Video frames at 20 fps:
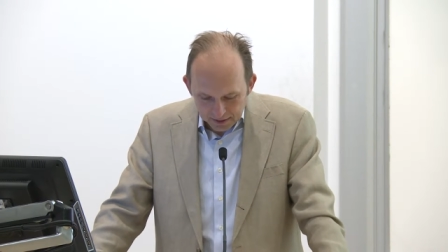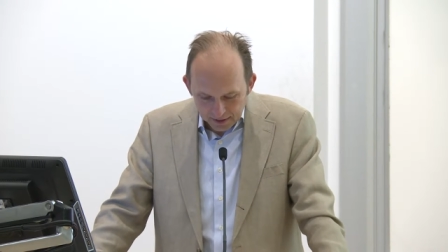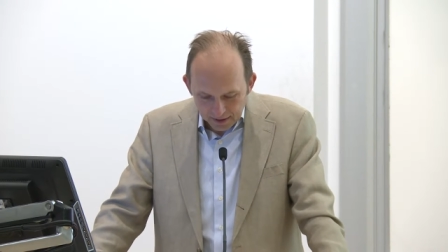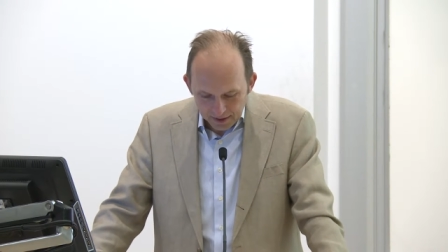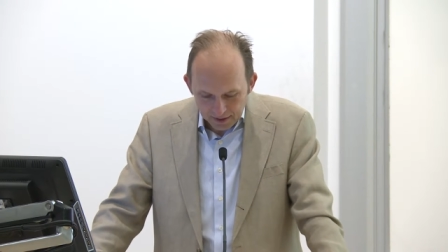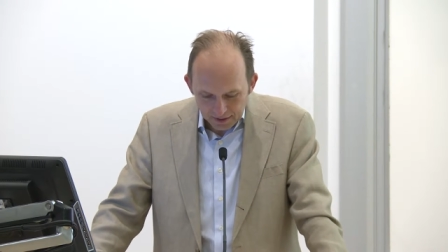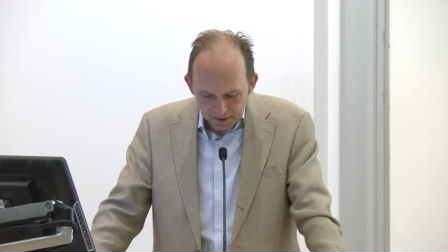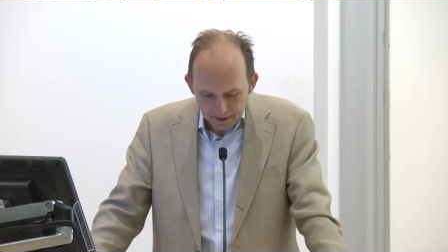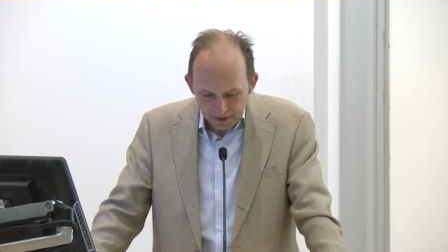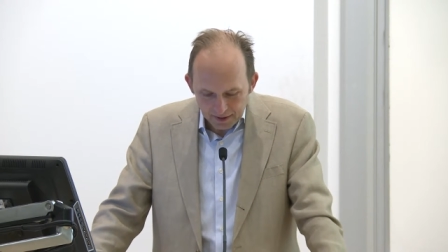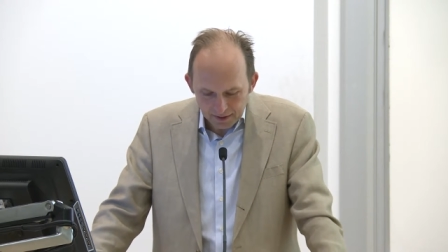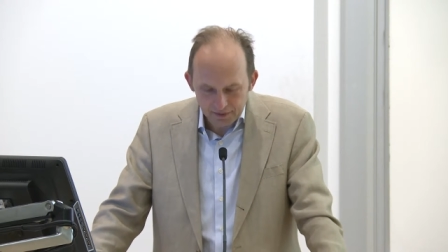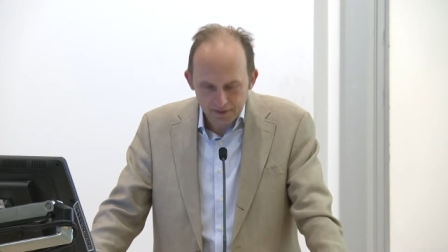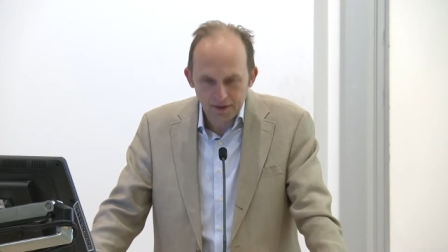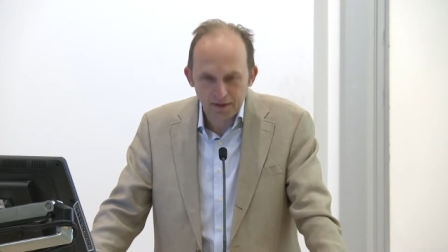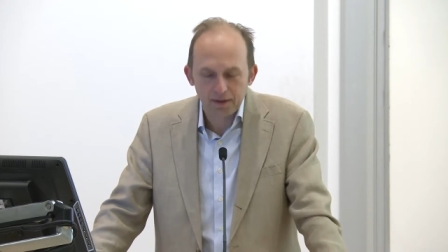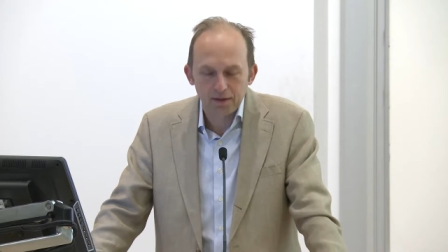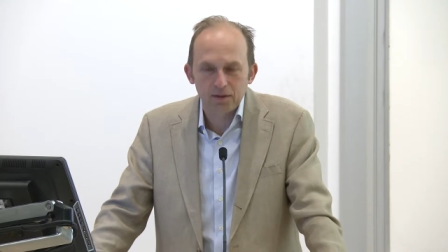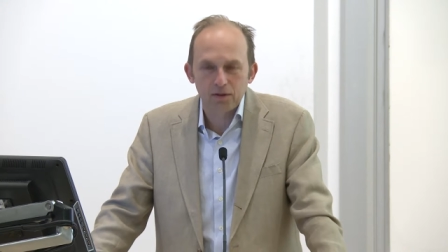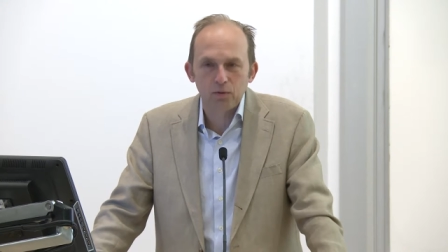And it, it
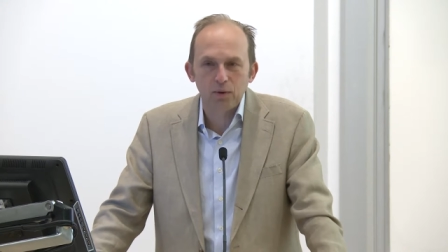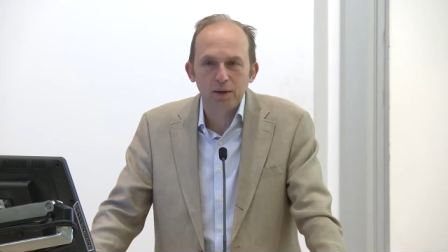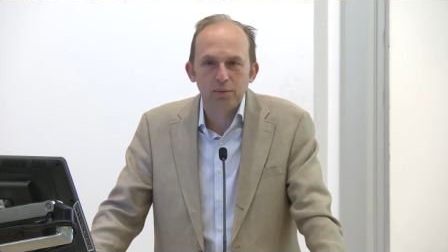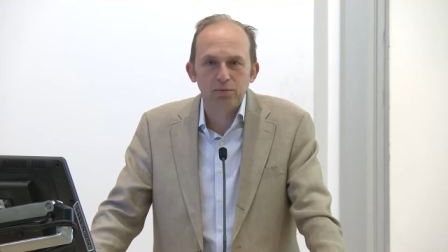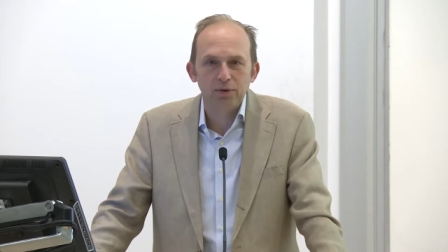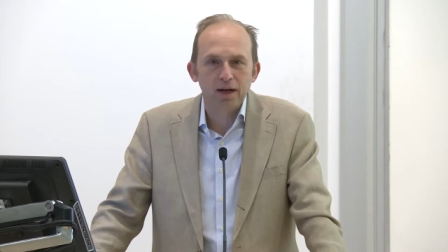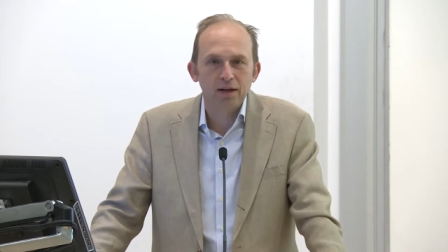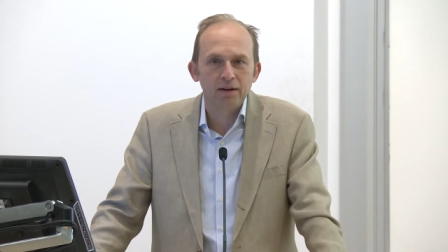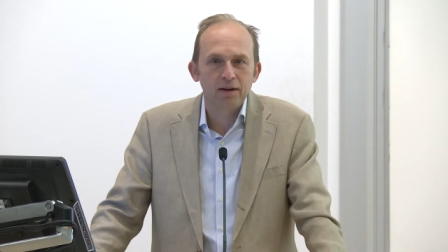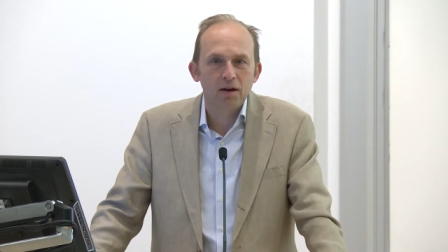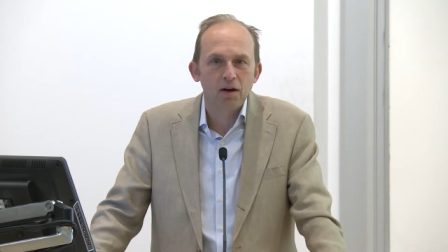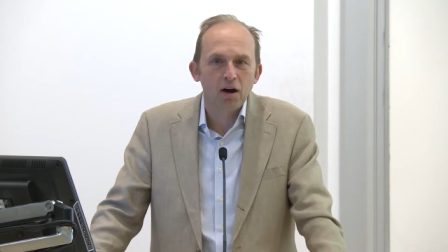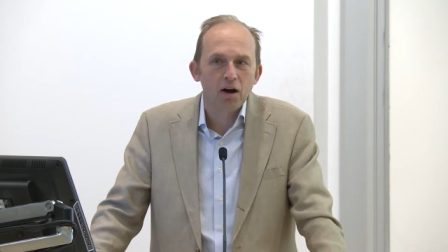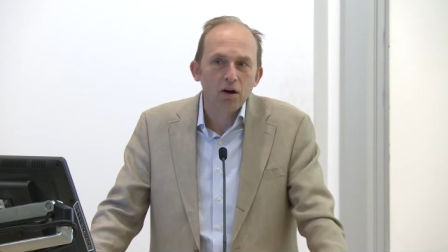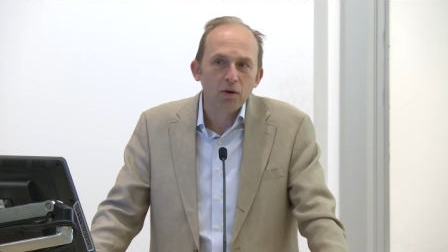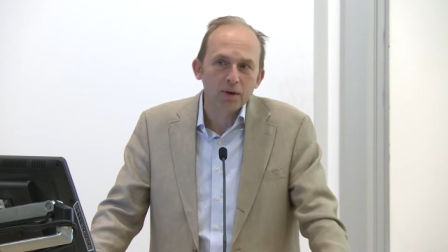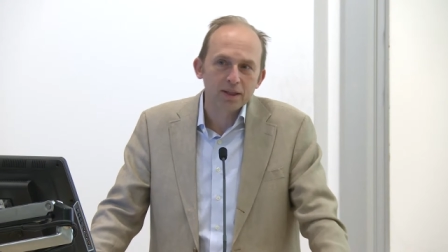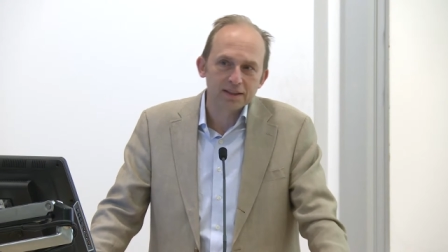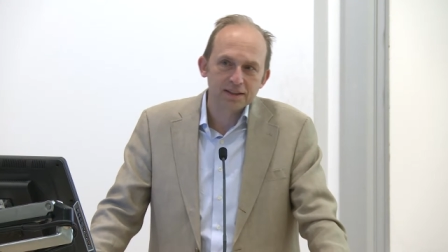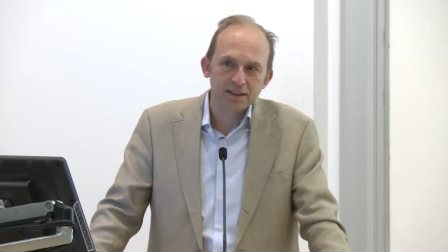did it the way Brown
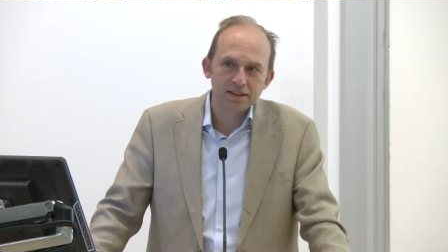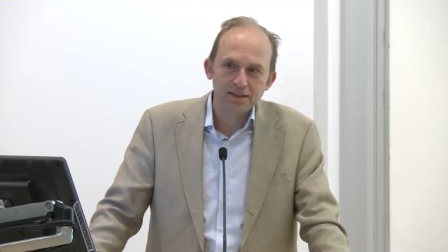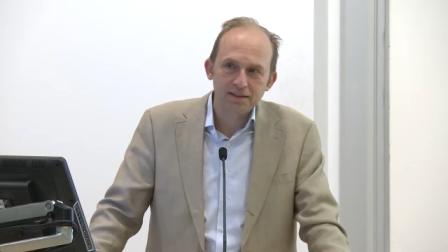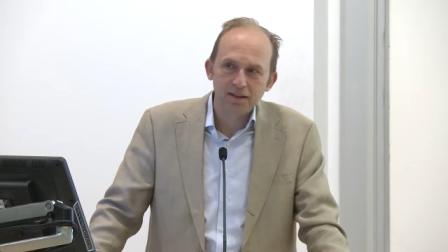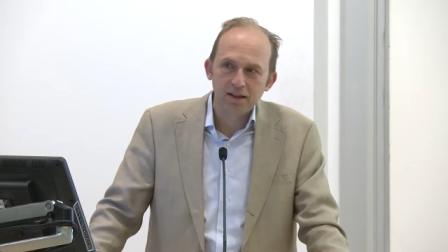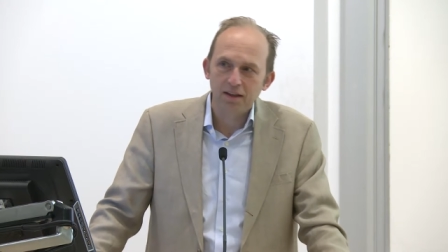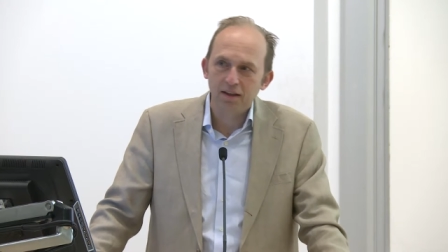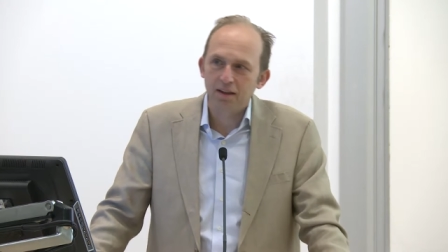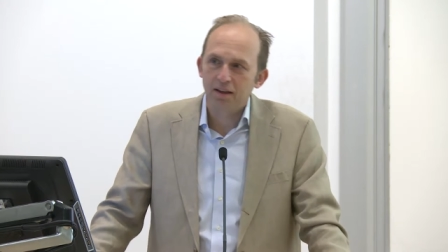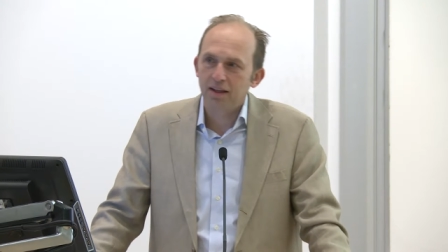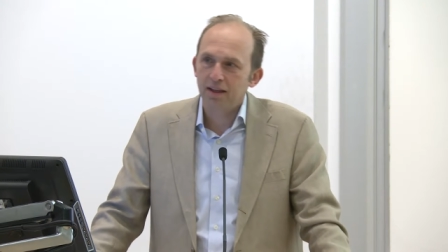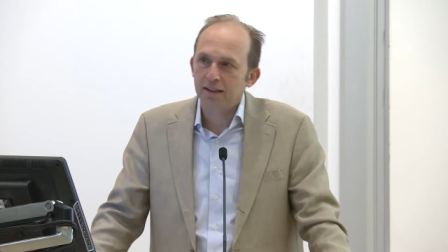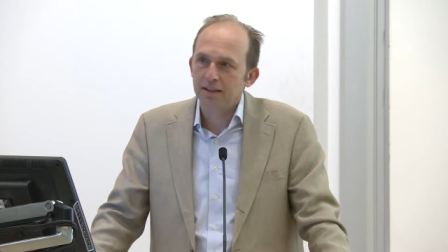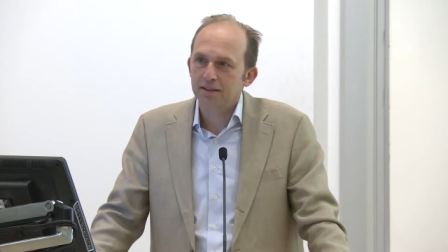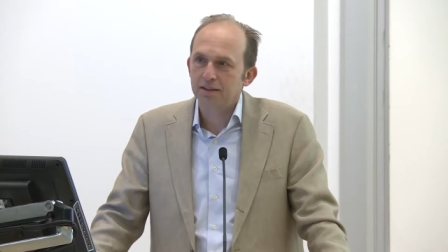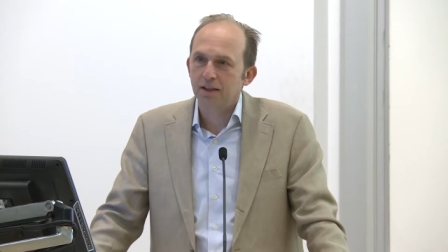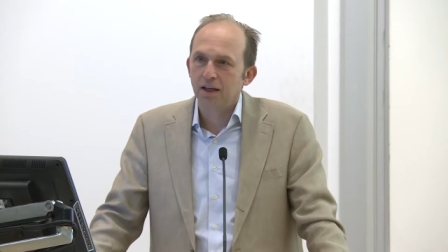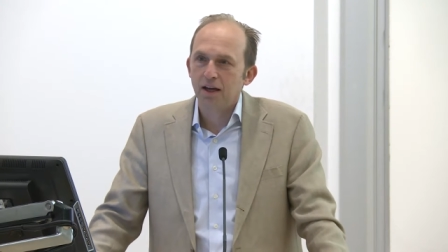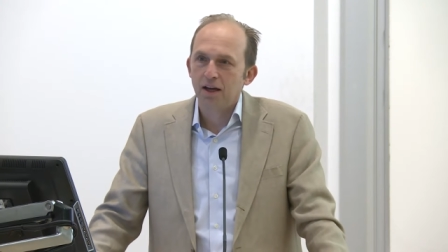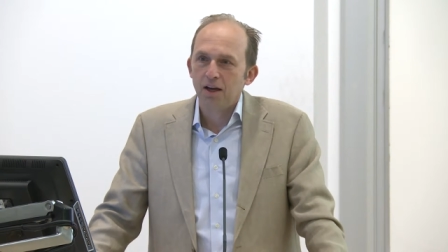always has done
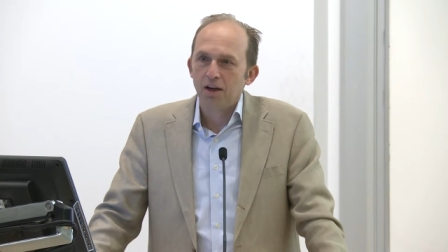things